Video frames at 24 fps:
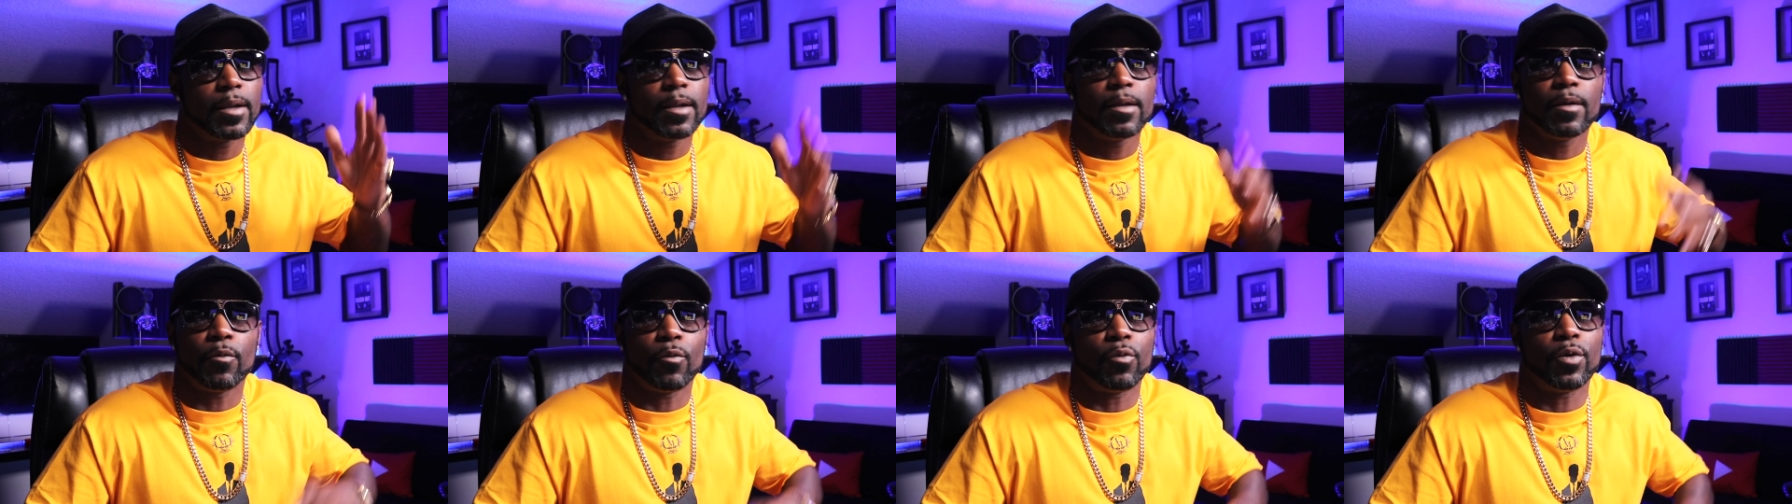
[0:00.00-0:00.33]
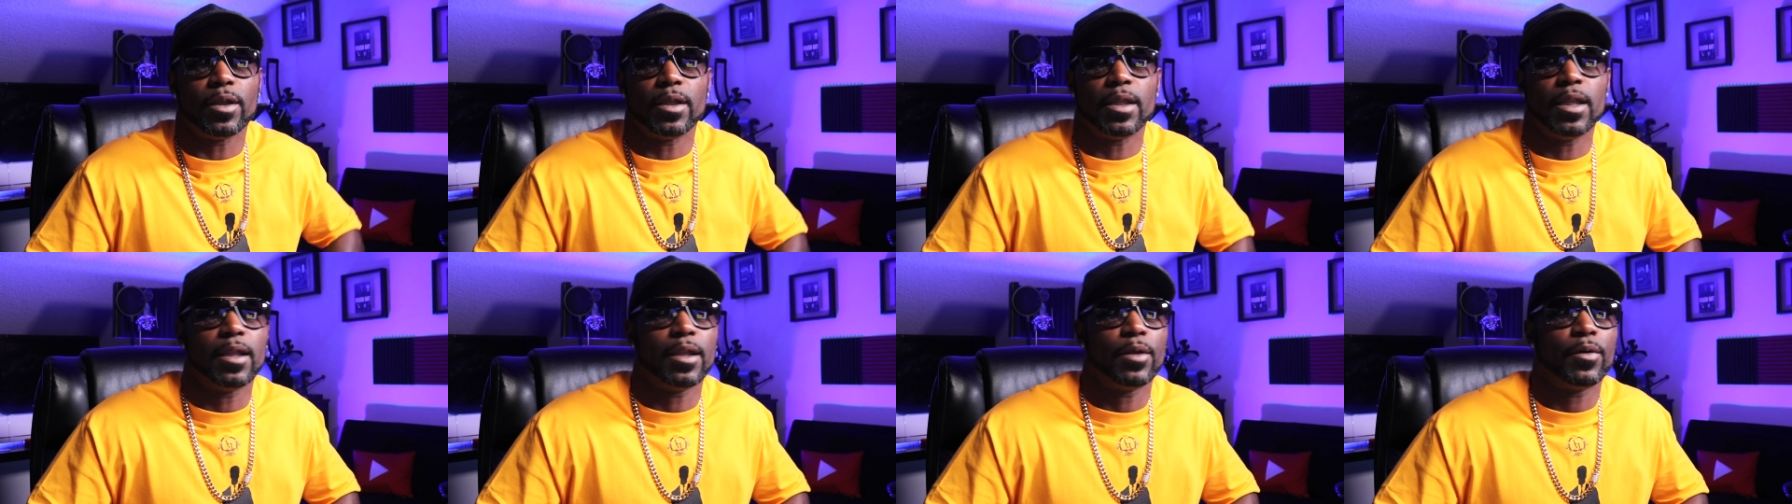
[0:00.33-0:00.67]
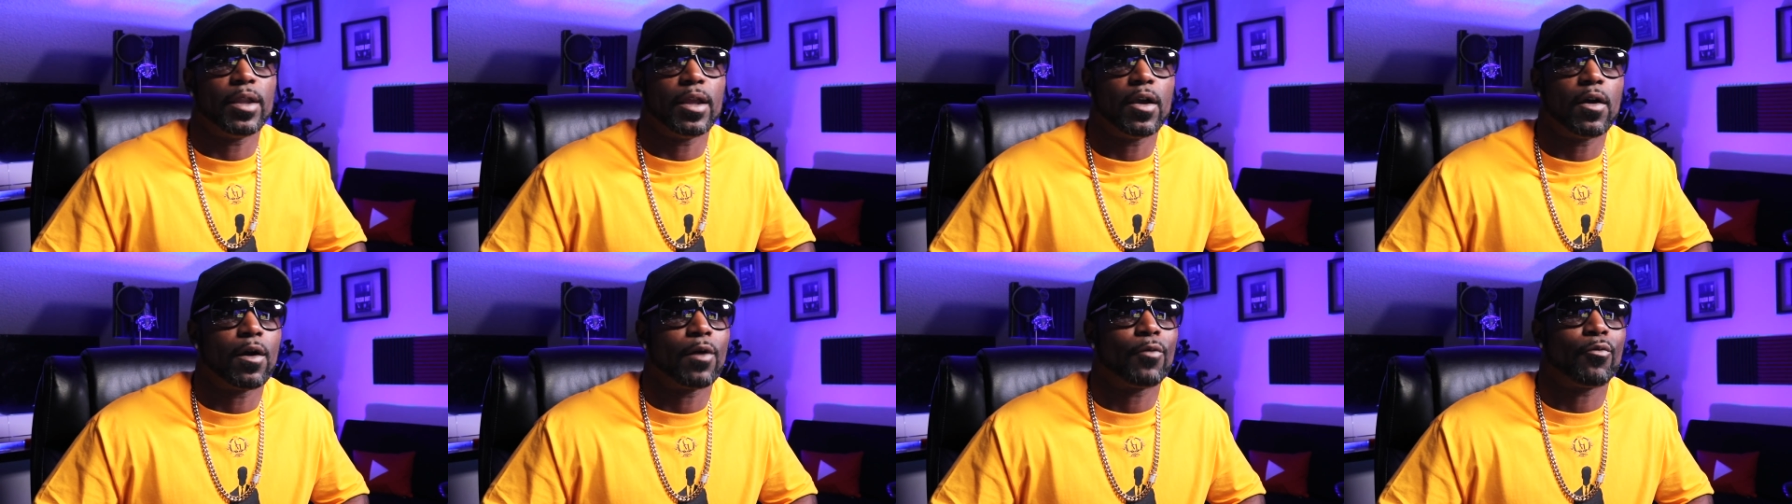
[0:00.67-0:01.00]
than they
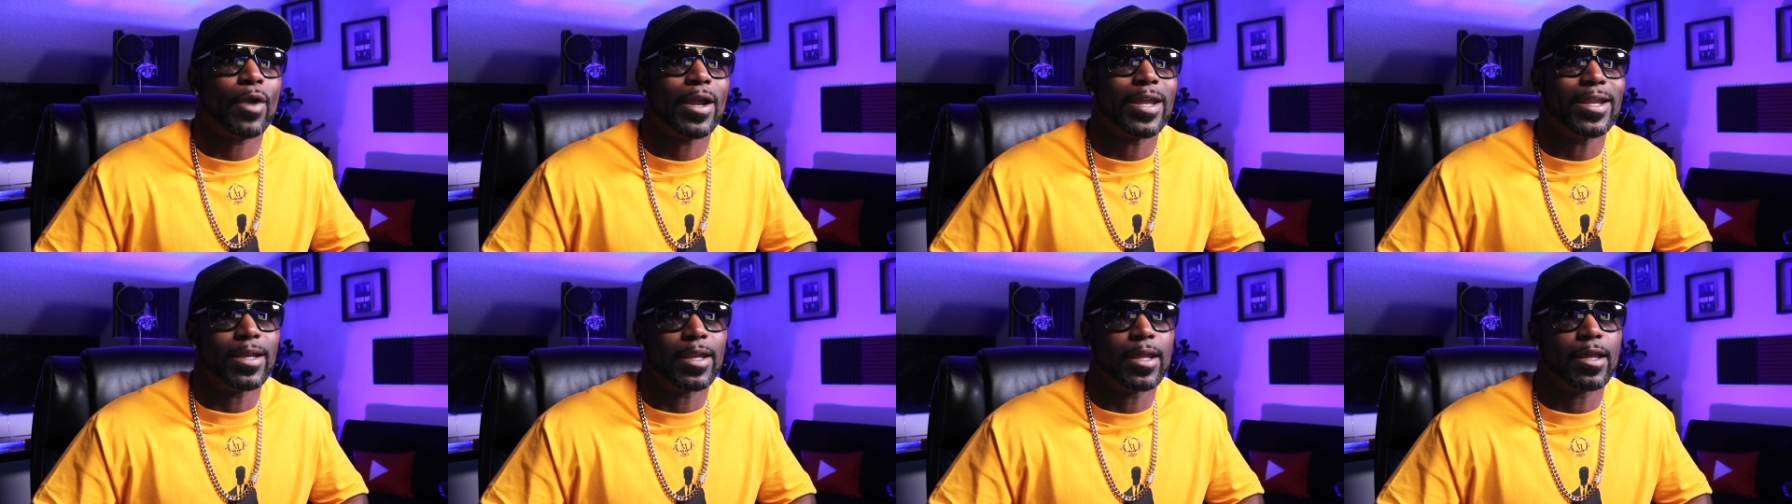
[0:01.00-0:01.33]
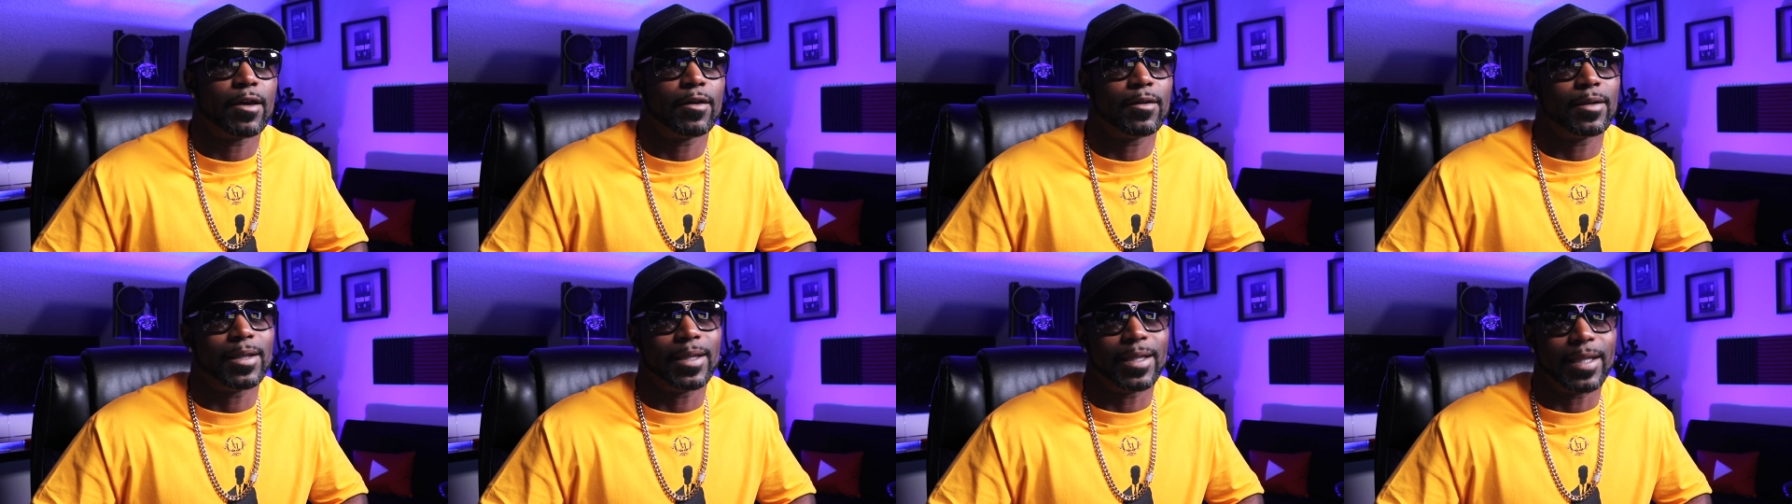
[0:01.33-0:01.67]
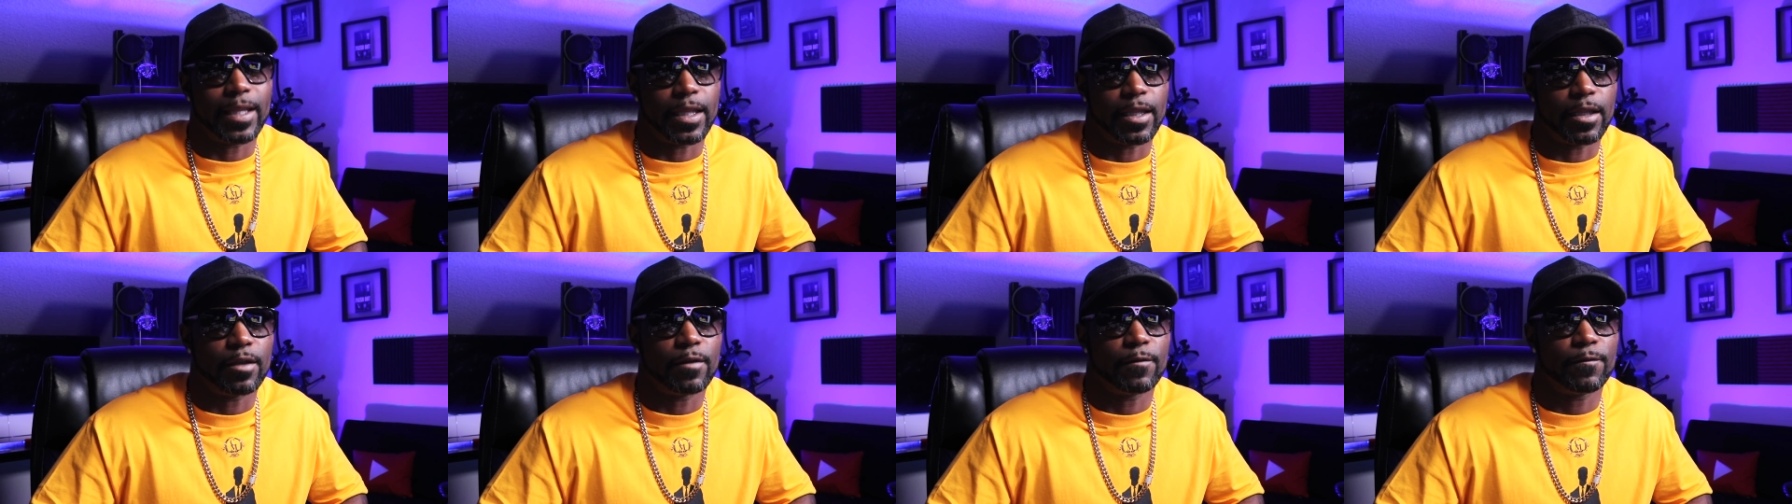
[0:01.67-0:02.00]
are right now
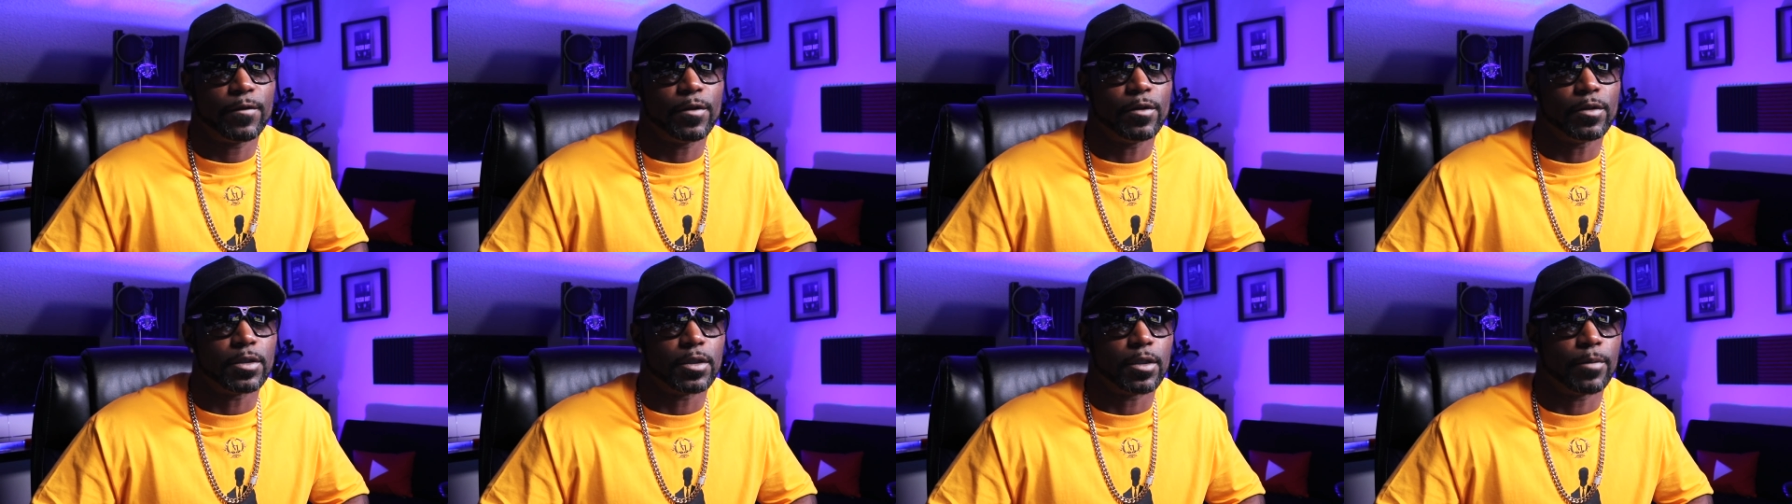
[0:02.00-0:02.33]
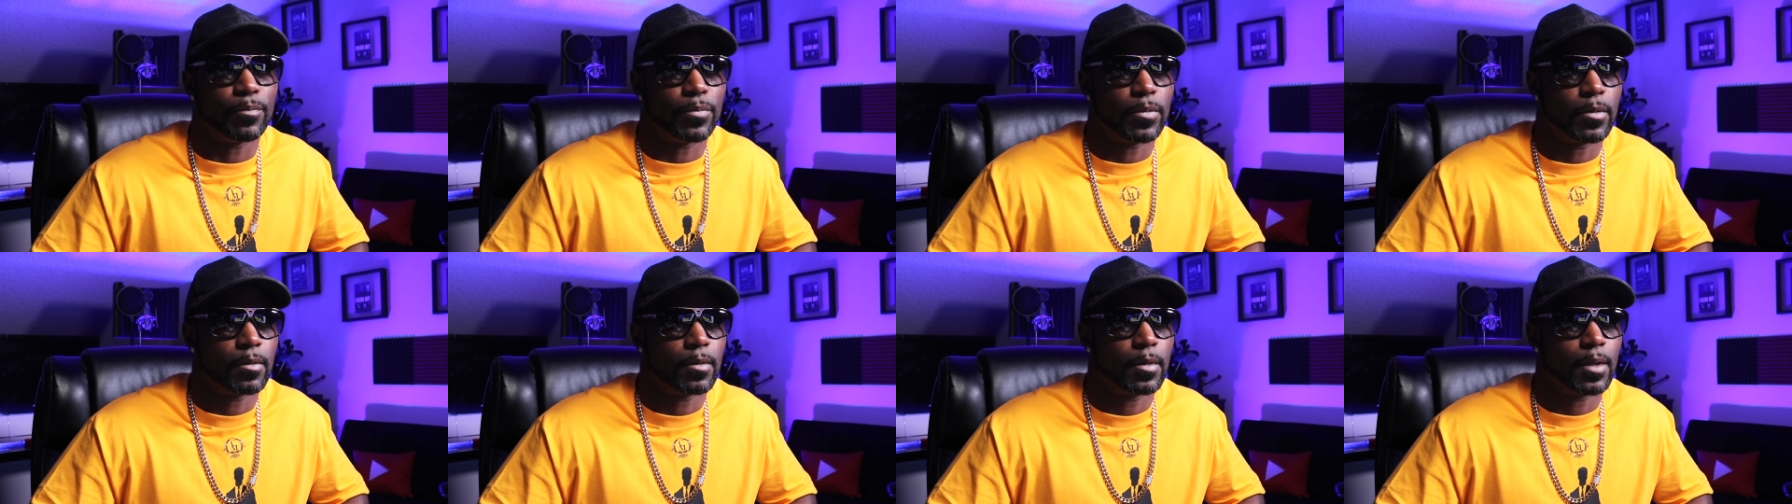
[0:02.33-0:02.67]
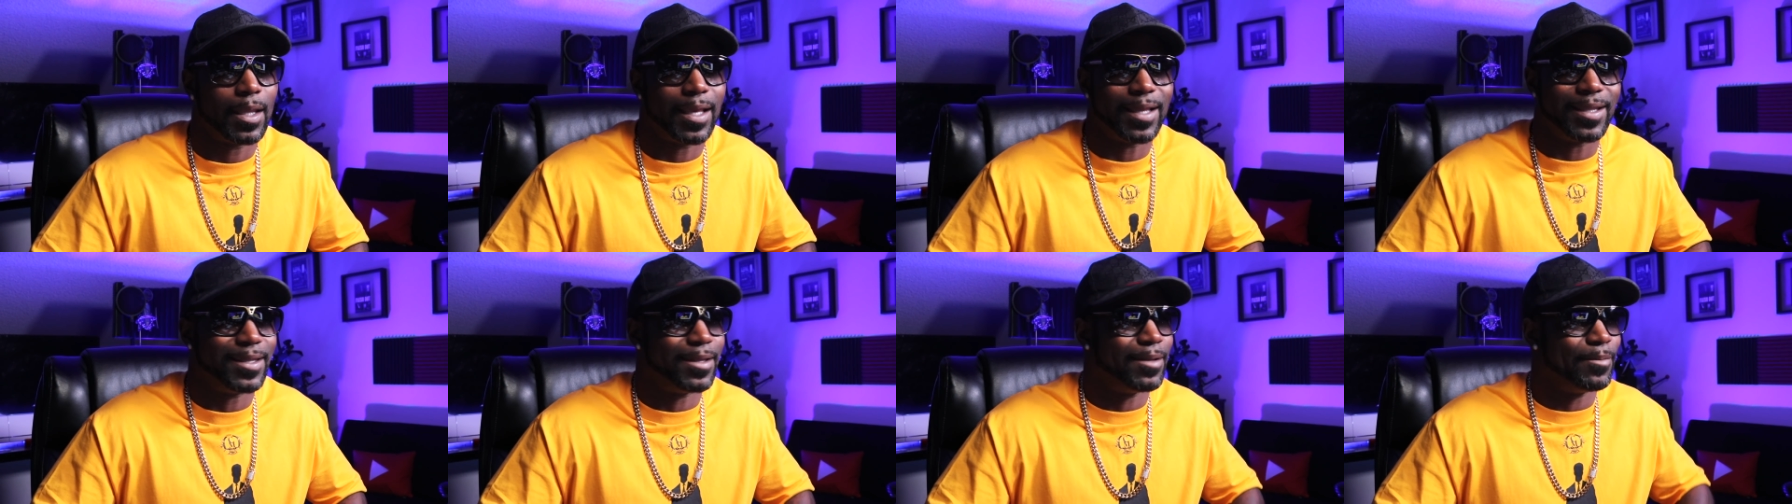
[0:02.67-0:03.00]
in the future.
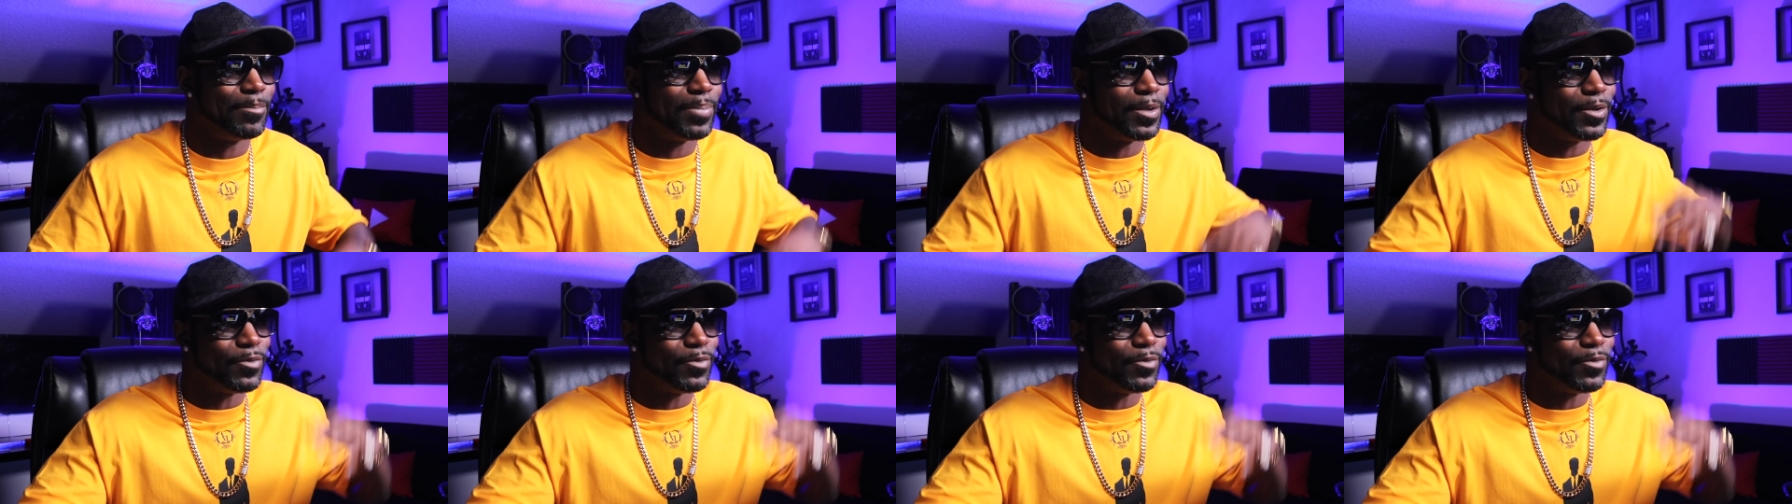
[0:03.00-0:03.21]
And then be